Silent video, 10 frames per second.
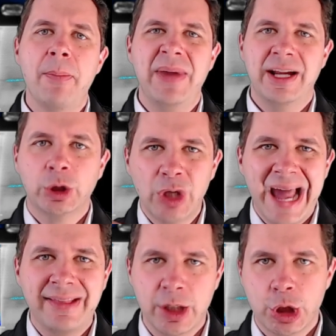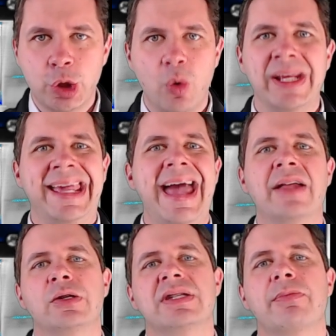be a track that's shorting
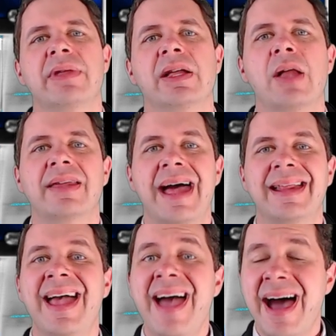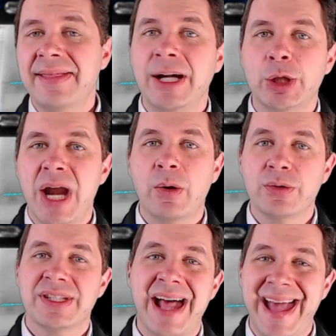out or something like that, and that track will
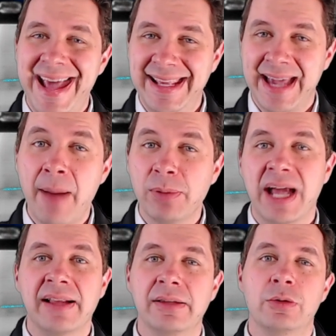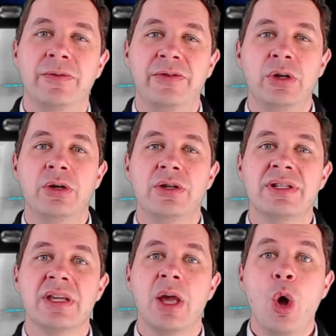start heating up like a little
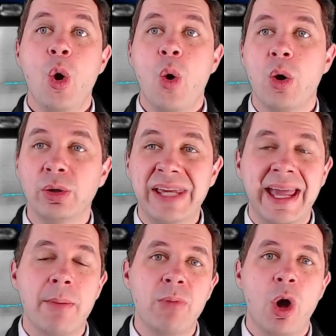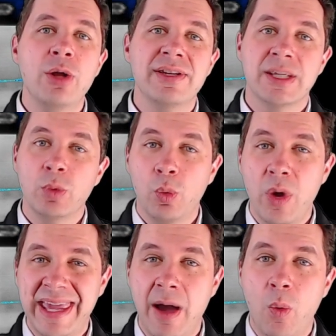fuse. Or looking at motors and
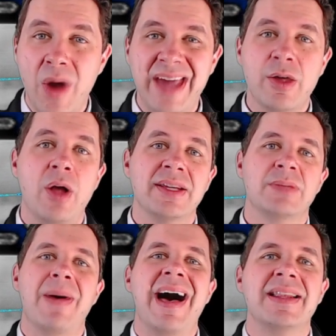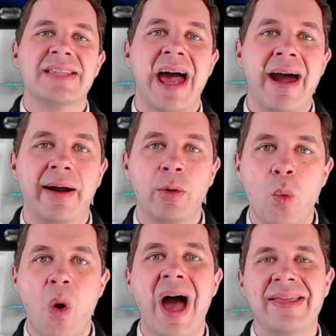working out where the hottest parts are and
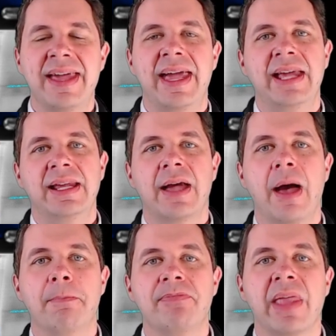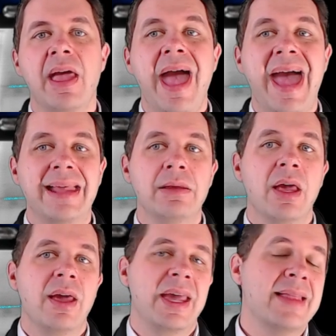why they're heating up. And
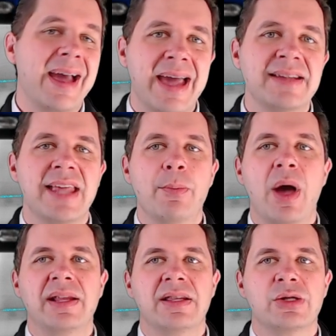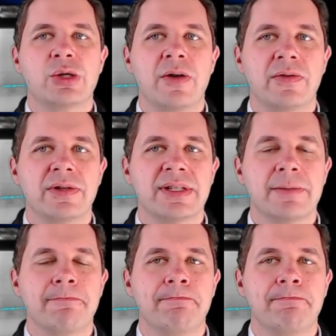in that case, they might need a service.